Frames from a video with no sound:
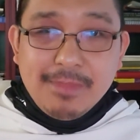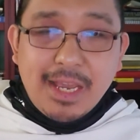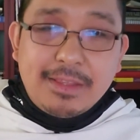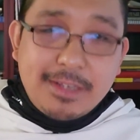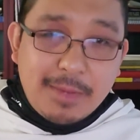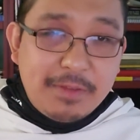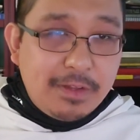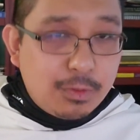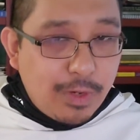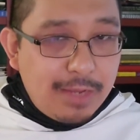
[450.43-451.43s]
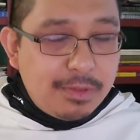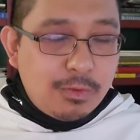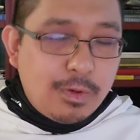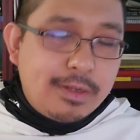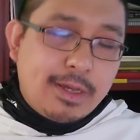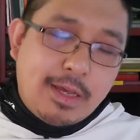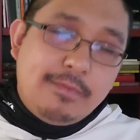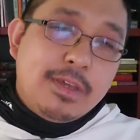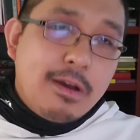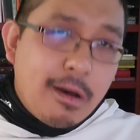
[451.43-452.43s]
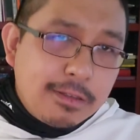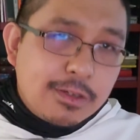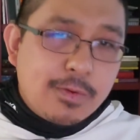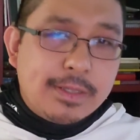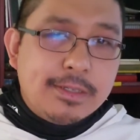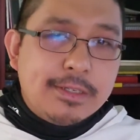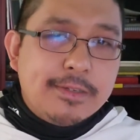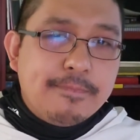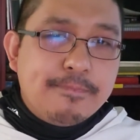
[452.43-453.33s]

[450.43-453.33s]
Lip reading: At the time it felt right, but what of the consequences?